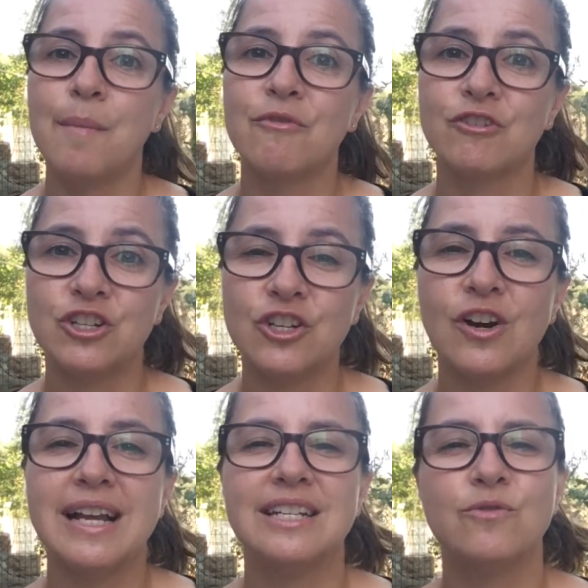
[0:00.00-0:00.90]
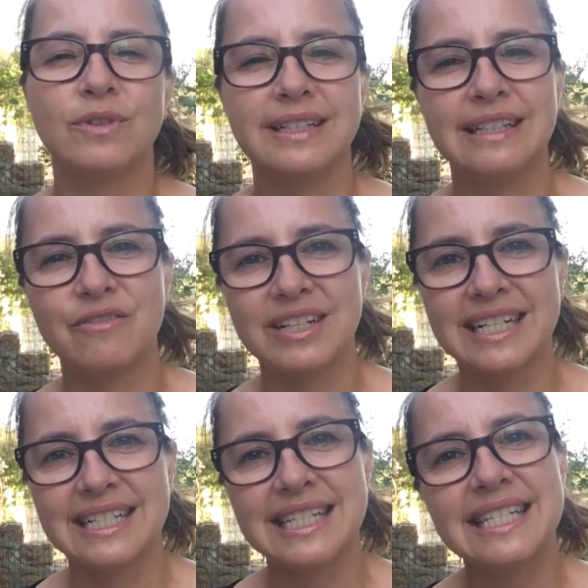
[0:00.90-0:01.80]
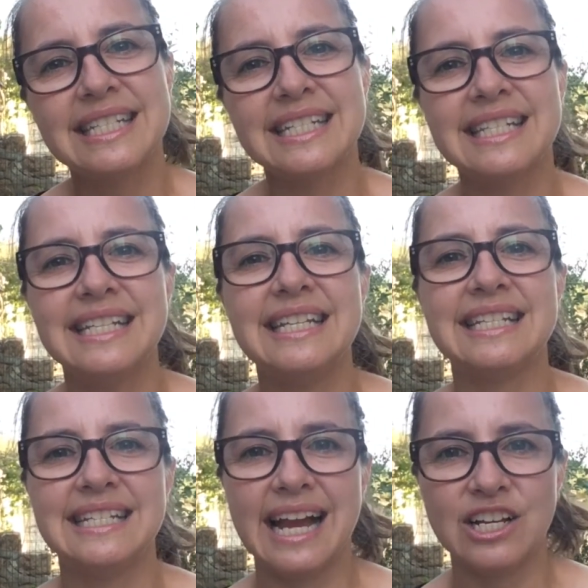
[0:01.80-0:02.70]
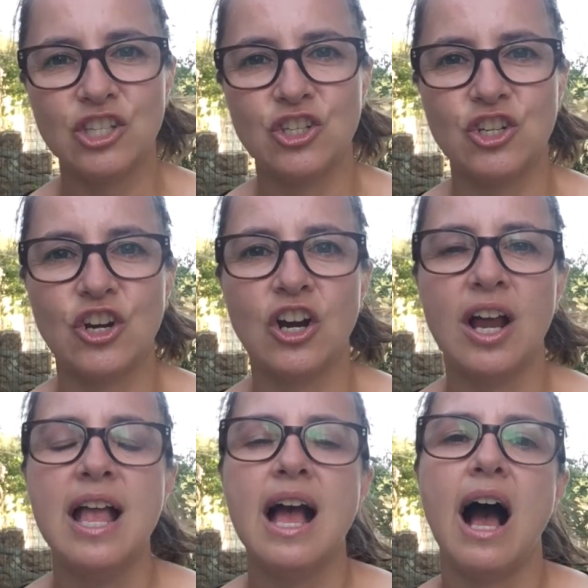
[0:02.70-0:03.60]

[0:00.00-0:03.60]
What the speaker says: For sure, I didn't really love the consistency, the texture.